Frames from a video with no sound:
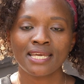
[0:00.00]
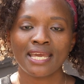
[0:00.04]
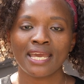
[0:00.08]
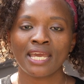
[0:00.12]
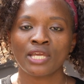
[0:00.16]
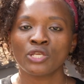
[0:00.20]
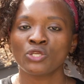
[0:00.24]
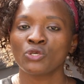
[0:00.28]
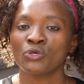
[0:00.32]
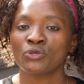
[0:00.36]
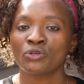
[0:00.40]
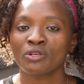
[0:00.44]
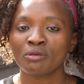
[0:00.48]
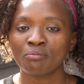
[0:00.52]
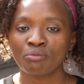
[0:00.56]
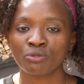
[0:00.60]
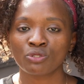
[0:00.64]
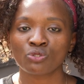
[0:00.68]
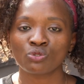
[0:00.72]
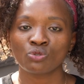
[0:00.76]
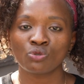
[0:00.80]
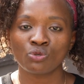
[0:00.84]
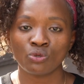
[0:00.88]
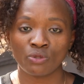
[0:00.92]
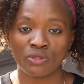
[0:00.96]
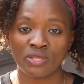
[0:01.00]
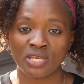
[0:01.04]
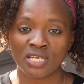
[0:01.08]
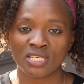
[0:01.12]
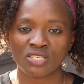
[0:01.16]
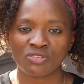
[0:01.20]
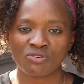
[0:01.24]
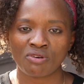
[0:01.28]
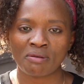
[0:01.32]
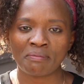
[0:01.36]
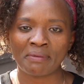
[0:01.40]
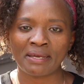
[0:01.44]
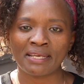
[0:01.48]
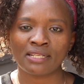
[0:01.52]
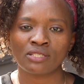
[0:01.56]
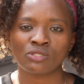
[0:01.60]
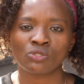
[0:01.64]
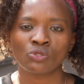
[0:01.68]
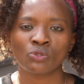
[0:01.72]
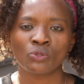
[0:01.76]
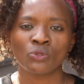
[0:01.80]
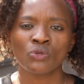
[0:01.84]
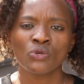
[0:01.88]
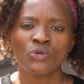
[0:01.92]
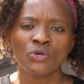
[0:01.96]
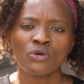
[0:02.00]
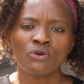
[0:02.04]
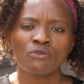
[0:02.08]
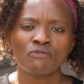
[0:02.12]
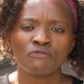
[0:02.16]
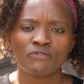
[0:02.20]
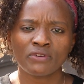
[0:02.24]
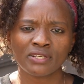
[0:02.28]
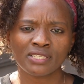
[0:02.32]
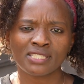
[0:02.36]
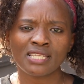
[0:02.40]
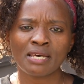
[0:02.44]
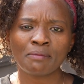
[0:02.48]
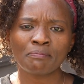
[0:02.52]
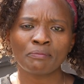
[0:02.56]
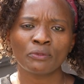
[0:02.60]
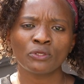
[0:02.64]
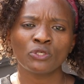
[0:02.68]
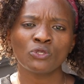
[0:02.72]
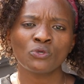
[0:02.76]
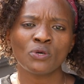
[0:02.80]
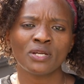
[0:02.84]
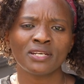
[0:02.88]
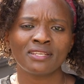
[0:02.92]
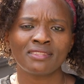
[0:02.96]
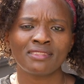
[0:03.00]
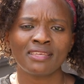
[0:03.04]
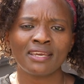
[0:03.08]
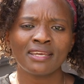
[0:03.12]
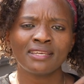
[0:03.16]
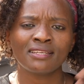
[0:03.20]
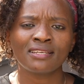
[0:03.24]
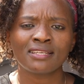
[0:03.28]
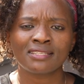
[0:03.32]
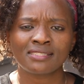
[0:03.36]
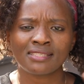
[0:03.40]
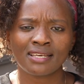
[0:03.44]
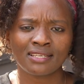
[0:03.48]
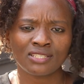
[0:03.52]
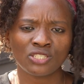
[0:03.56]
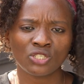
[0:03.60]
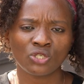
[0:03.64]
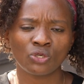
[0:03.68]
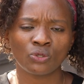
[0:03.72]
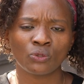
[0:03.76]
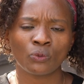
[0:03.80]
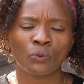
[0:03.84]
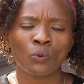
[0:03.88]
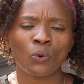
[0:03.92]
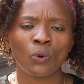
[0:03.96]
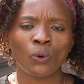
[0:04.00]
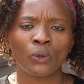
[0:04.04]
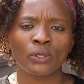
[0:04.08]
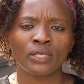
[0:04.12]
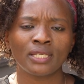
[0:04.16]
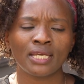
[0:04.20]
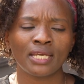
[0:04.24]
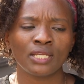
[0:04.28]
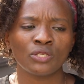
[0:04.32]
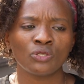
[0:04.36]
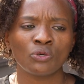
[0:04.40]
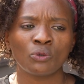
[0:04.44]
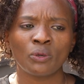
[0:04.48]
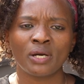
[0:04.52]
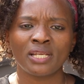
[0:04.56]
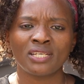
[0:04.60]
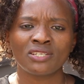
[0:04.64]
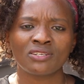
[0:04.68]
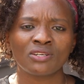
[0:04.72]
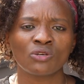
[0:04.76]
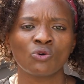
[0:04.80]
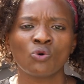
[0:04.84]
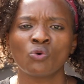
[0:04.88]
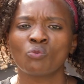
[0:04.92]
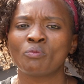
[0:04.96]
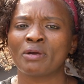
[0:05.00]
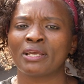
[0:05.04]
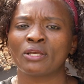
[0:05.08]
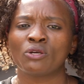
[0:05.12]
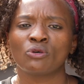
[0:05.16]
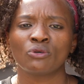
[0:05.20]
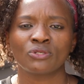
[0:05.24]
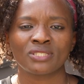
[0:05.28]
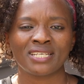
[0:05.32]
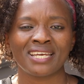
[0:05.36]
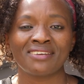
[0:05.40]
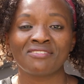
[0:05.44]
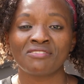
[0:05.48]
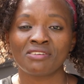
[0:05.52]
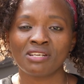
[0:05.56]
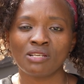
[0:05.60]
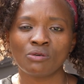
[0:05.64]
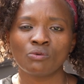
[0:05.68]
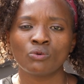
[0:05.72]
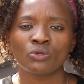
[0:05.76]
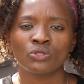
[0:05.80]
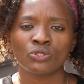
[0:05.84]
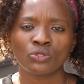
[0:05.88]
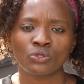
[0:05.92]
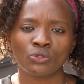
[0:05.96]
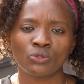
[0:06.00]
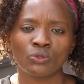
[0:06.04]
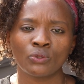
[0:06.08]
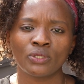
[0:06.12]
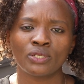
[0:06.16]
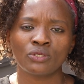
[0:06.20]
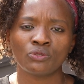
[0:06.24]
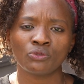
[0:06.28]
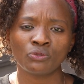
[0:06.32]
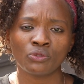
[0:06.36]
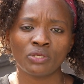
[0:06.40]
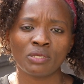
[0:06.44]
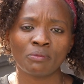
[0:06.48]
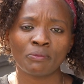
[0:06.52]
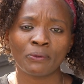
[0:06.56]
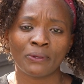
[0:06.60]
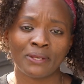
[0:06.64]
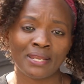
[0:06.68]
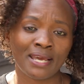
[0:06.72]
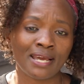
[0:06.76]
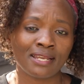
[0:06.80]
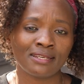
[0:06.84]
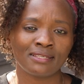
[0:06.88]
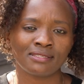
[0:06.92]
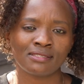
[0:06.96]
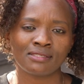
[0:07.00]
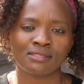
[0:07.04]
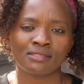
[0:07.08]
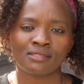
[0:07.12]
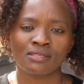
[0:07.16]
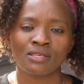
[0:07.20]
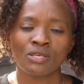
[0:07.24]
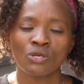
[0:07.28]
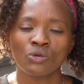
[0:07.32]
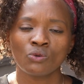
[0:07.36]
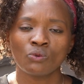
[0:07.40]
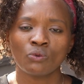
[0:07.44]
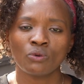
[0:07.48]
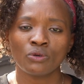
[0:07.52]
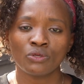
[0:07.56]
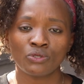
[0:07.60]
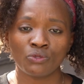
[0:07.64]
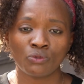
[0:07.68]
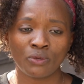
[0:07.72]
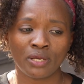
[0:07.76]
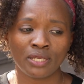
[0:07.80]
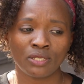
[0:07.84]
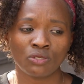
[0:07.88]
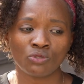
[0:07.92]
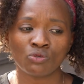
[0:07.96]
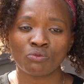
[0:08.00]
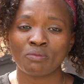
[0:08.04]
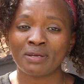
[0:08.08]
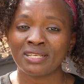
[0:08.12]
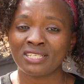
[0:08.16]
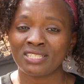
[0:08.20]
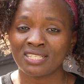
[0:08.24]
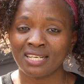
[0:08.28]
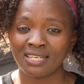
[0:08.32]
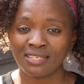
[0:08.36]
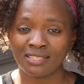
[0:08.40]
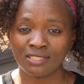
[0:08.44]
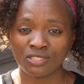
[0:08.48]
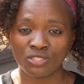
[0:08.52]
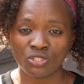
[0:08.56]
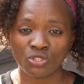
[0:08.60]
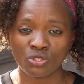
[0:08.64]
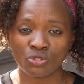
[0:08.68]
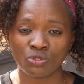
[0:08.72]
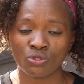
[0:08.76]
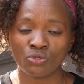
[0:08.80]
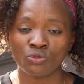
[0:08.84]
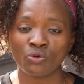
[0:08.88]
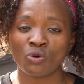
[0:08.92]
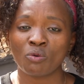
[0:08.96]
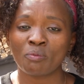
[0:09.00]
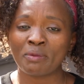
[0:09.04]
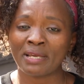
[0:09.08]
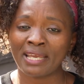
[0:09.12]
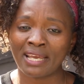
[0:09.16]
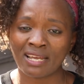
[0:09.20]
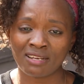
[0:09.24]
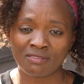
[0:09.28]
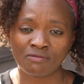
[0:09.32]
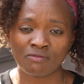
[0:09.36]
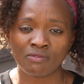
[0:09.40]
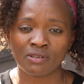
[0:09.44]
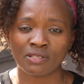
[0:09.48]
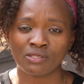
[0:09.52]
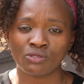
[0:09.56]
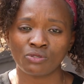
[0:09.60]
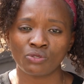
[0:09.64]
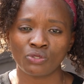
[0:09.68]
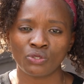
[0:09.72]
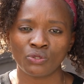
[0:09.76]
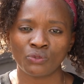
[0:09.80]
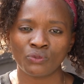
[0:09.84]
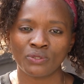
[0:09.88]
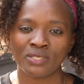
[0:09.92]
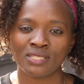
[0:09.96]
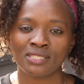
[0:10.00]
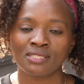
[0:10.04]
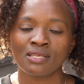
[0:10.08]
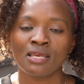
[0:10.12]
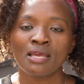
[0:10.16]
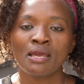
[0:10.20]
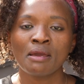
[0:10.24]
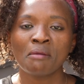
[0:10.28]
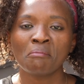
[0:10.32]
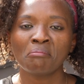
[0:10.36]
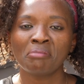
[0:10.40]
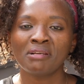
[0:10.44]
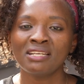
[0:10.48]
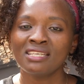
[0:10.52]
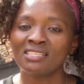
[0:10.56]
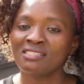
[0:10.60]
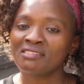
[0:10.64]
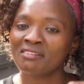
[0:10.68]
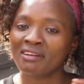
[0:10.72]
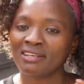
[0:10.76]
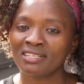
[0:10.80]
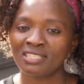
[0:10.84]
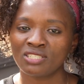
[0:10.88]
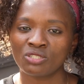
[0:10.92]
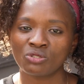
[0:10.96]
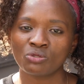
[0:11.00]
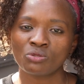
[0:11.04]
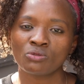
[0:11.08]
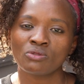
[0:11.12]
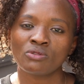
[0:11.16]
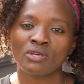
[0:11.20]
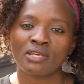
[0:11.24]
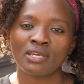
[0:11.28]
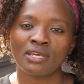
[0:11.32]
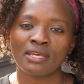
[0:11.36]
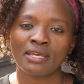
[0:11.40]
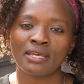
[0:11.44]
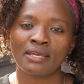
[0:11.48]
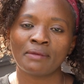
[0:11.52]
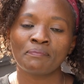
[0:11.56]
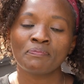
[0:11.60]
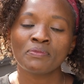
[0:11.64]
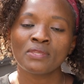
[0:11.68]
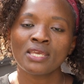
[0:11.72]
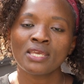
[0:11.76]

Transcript: and you're able to go the extra mile. So, for example, you are there in a surgical ward and you're wondering, oh my gosh, I really want to go and do hemodialysis. What do I do? My challenge to you, or my advice to you, is please write to the